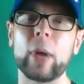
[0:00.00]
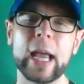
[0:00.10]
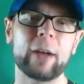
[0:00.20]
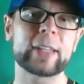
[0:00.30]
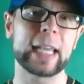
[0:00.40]

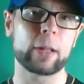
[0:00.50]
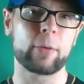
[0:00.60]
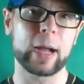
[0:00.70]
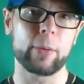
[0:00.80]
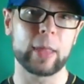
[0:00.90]
We have to
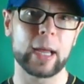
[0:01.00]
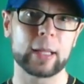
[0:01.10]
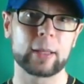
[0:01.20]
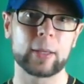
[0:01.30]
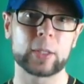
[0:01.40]
get around
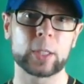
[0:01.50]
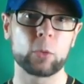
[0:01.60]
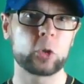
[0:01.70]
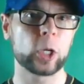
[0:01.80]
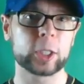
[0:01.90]
that.
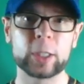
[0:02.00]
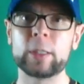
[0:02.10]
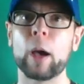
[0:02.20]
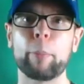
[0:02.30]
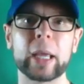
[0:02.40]
So
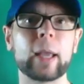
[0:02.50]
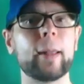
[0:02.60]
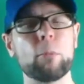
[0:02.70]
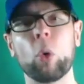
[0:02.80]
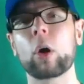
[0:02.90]
just dumping
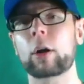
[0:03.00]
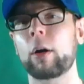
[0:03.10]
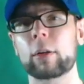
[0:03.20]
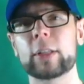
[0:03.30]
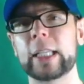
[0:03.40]
in more
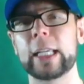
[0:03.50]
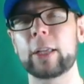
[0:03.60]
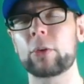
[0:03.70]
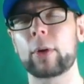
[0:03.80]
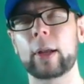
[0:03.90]

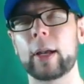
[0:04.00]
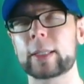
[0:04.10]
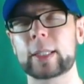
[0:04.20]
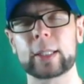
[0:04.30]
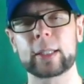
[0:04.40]
carnitine into our
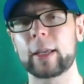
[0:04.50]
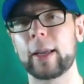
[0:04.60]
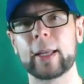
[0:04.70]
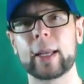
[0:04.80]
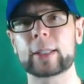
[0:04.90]
guts,
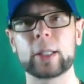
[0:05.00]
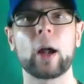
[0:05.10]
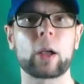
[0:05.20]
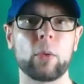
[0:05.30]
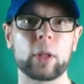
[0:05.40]
it's
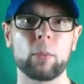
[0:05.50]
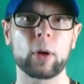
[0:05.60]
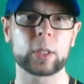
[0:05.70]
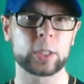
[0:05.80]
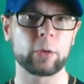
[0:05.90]
not going to
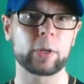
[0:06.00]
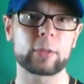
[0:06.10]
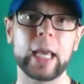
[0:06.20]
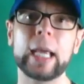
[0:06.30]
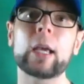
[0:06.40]
work. So if
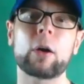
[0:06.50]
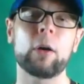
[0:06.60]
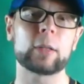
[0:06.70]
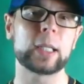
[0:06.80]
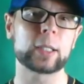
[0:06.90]
you're taking
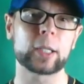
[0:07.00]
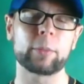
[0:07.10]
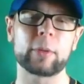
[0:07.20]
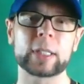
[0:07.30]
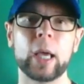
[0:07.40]
carnitine
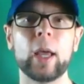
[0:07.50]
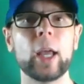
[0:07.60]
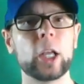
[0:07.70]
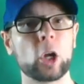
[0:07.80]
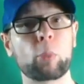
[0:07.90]
supplements,
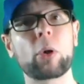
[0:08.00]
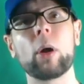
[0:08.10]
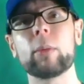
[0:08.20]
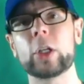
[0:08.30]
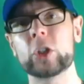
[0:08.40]
you're
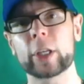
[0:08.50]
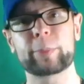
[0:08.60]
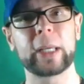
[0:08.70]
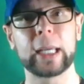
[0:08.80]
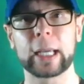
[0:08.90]
probably
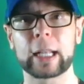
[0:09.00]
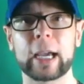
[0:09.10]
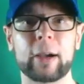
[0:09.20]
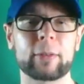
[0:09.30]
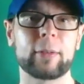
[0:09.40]
just peeing
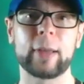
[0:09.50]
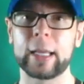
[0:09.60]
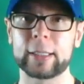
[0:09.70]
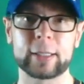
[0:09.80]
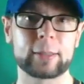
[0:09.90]
it out.
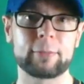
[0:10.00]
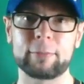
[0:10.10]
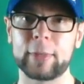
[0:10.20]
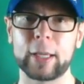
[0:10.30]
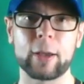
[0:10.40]
And,
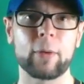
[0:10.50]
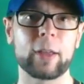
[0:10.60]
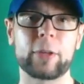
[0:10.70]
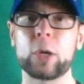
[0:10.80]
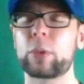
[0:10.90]
you
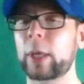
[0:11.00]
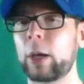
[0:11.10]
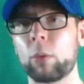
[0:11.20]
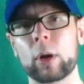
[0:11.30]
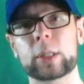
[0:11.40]
know, if you
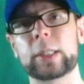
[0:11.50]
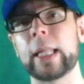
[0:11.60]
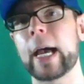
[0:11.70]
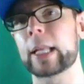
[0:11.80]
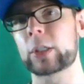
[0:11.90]
think it works,
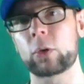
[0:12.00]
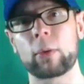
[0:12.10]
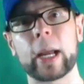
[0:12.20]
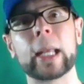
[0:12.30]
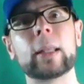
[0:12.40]
that's
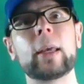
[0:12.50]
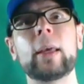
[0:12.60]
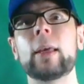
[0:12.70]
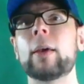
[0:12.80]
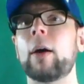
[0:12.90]
great.
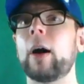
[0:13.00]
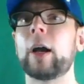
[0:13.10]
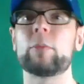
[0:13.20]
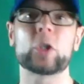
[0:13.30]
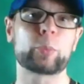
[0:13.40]

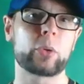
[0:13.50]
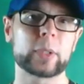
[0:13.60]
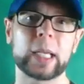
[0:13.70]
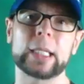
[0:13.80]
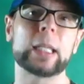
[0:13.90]
I'm just
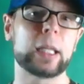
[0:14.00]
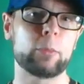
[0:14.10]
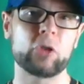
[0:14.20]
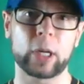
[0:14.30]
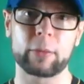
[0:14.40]
presenting
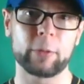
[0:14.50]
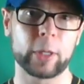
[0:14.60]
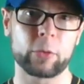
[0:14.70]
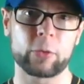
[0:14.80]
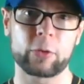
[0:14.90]
the objective
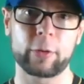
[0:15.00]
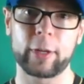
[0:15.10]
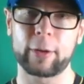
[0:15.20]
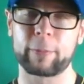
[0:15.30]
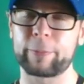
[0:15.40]

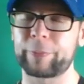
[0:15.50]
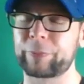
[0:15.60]
literature here.